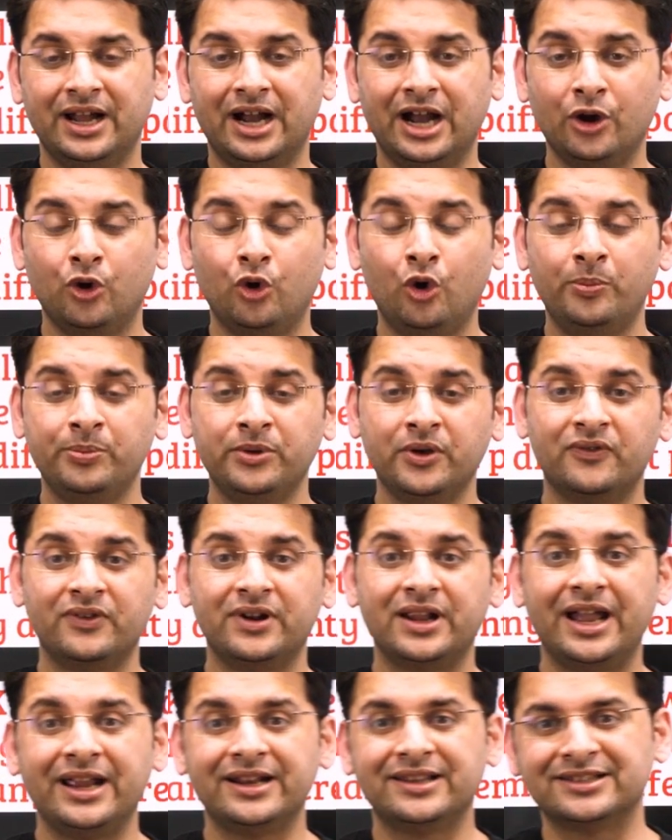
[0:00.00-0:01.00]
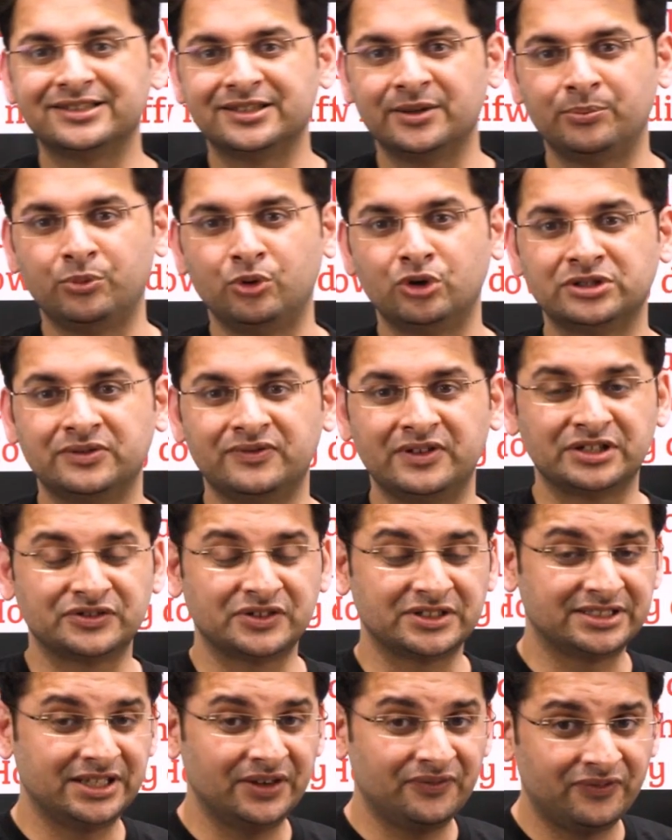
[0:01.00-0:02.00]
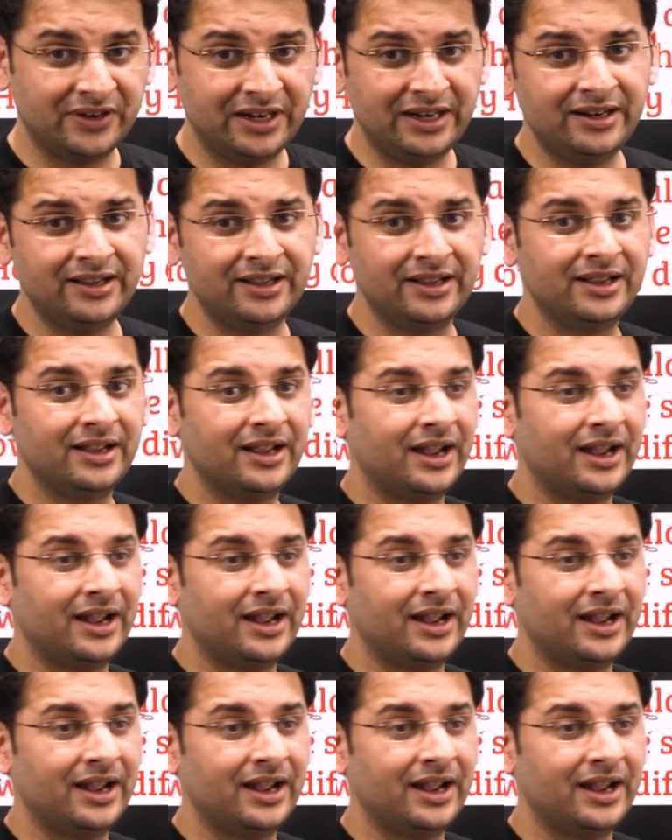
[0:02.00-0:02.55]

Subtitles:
I hope you've liked this approach. This was different.